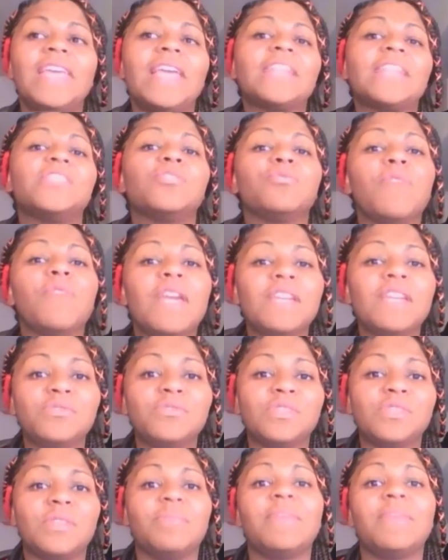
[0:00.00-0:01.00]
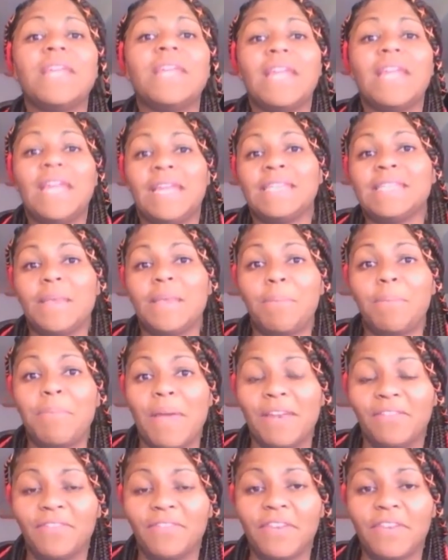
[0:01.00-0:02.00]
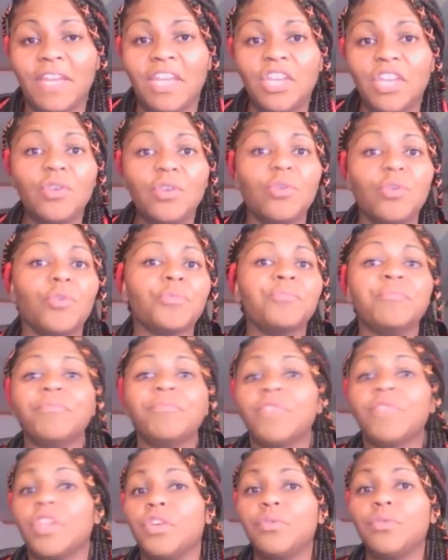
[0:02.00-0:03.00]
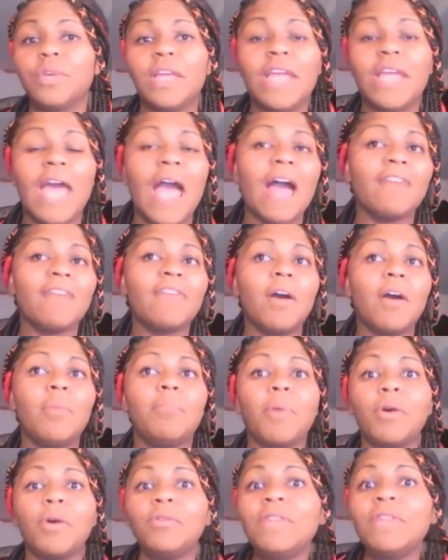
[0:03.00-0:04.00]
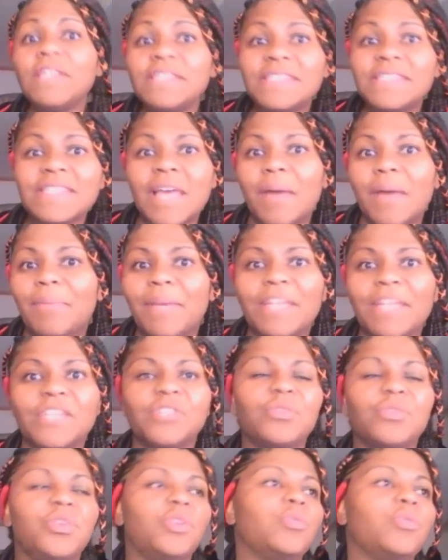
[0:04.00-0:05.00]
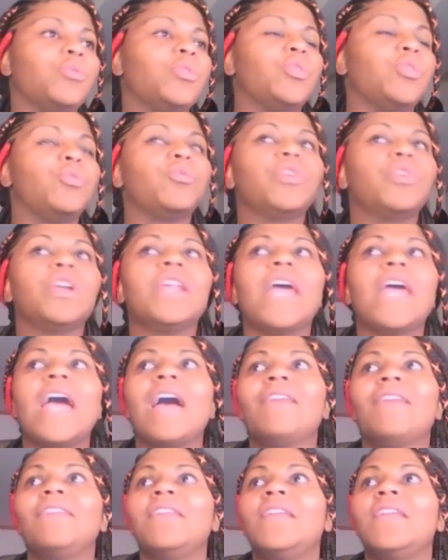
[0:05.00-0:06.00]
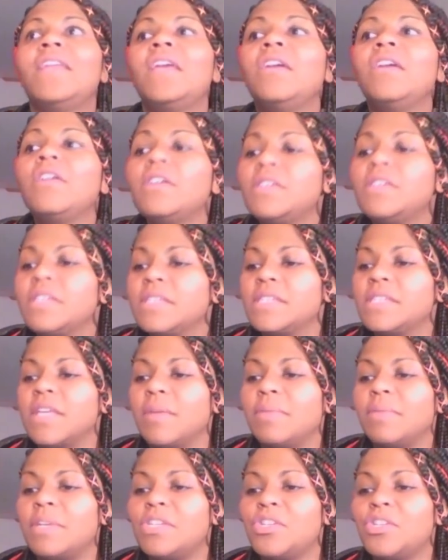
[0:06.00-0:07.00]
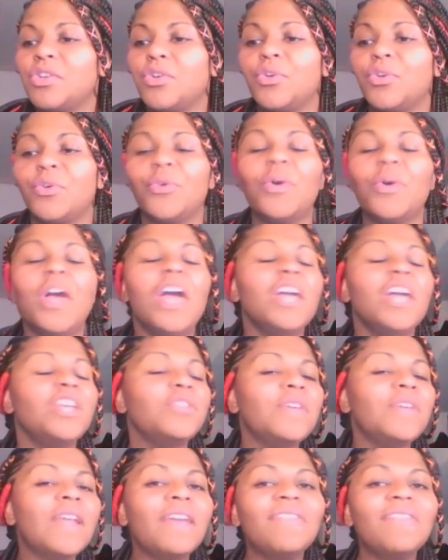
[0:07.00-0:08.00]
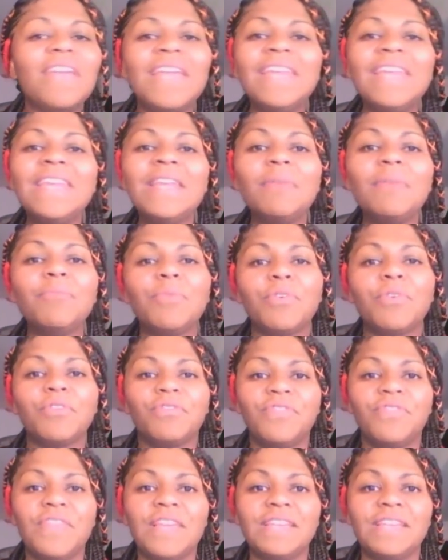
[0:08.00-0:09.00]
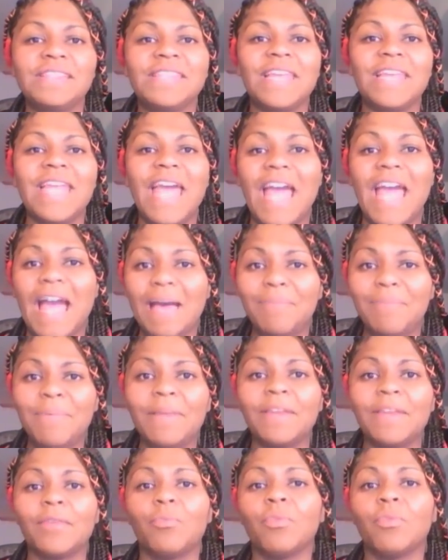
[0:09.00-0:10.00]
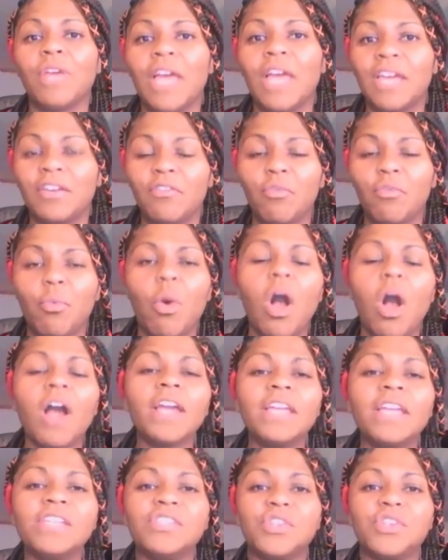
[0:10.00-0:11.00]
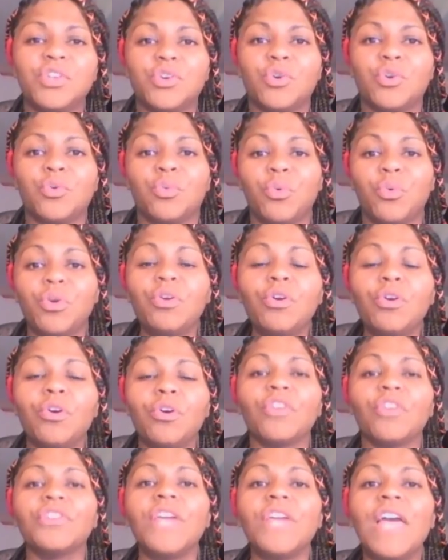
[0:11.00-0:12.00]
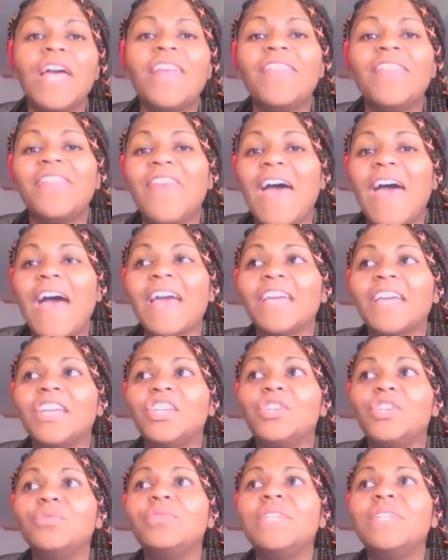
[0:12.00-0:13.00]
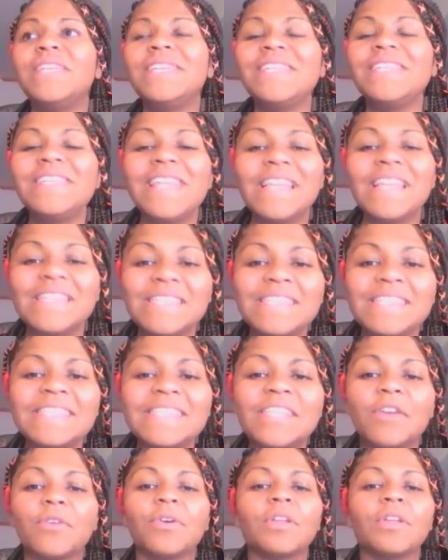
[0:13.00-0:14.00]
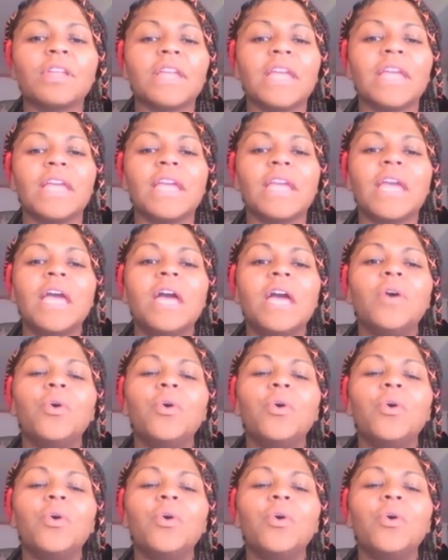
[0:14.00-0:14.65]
gets a raise or something and it ends up benefiting you. You could have a bonus coming to you. You could have an inheritance coming to you. You could have any number of things that happen and kind of walk into your world that you didn't necessarily be